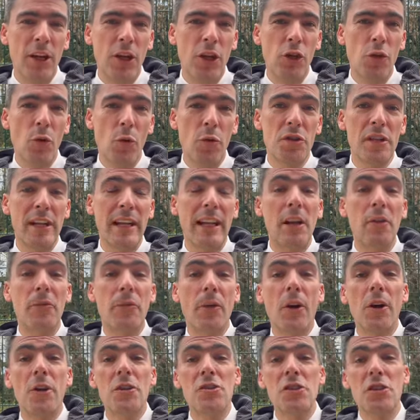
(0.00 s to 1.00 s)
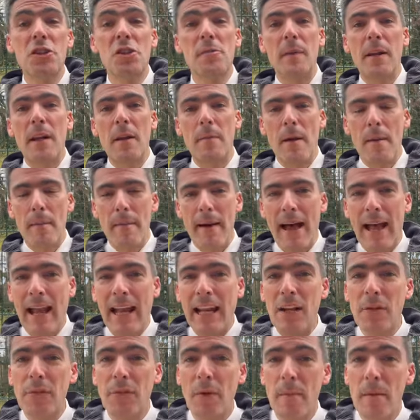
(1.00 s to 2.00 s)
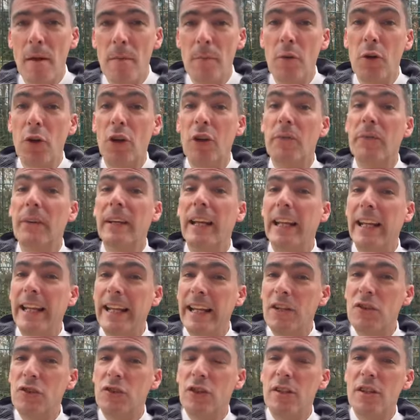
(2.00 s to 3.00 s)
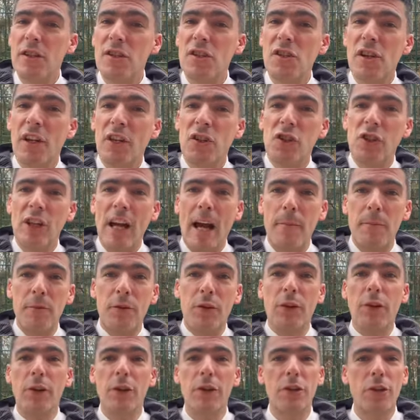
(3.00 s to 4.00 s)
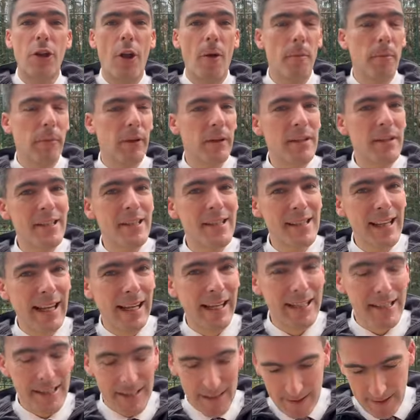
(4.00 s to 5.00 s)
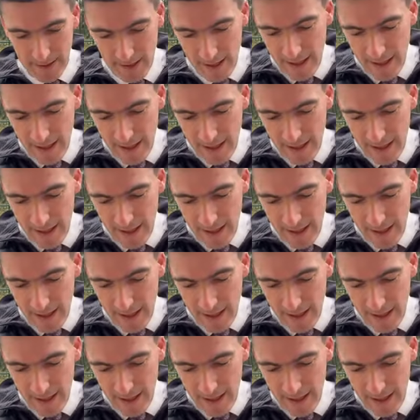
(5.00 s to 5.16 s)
You know, there's a little verse that's been in my mind from the book of Galatians, chapter number 6,